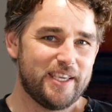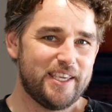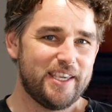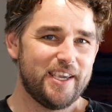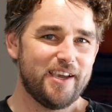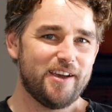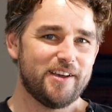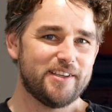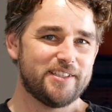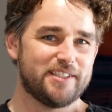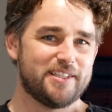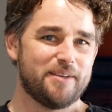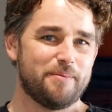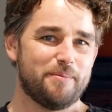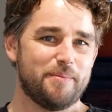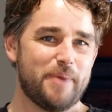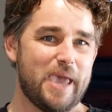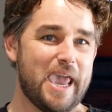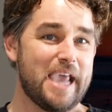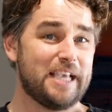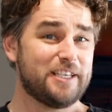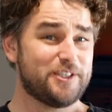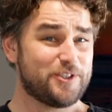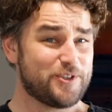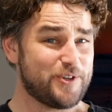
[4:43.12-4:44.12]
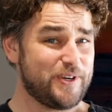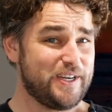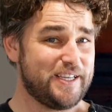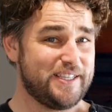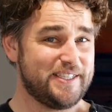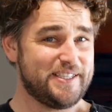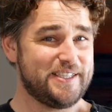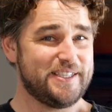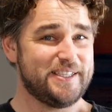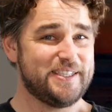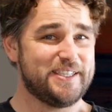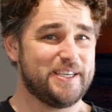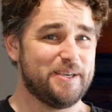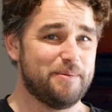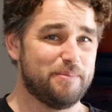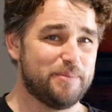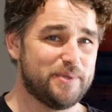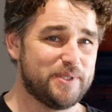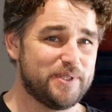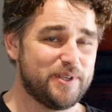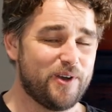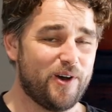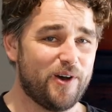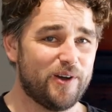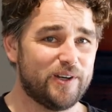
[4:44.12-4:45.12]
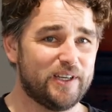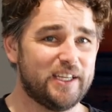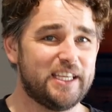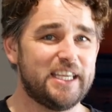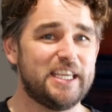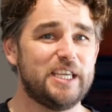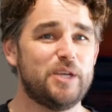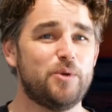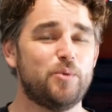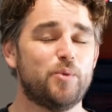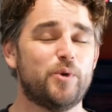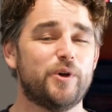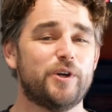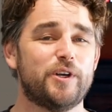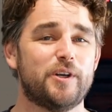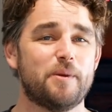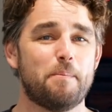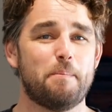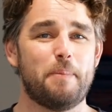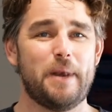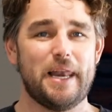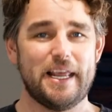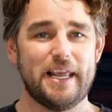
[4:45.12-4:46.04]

here are some extra hints and tips on keyword